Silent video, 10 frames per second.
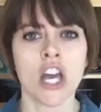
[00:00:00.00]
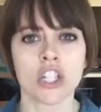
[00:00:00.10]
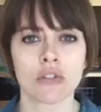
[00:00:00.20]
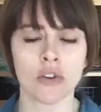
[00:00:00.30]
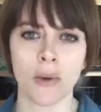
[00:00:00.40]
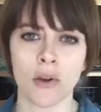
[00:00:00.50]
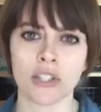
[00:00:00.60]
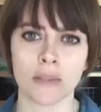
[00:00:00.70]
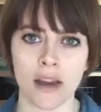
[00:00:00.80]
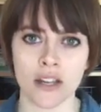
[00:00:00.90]
She wrote a
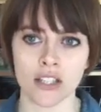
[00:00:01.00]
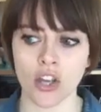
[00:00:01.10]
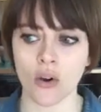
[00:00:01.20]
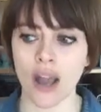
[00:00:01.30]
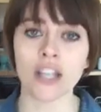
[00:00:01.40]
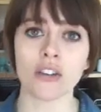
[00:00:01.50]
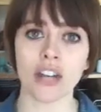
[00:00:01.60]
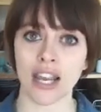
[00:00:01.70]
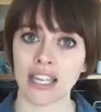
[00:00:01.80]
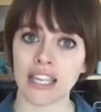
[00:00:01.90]
post about it. So I know
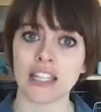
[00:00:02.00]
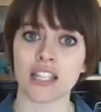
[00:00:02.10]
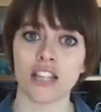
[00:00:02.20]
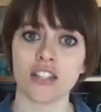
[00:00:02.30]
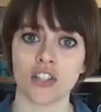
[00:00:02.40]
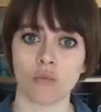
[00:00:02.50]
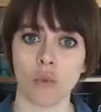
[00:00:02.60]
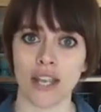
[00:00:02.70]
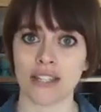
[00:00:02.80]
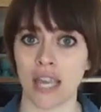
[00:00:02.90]
that IKEA does do
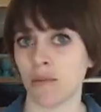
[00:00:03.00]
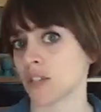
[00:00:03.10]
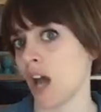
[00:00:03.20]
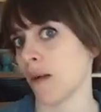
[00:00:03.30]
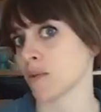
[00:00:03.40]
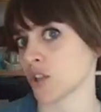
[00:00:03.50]
white tabletops,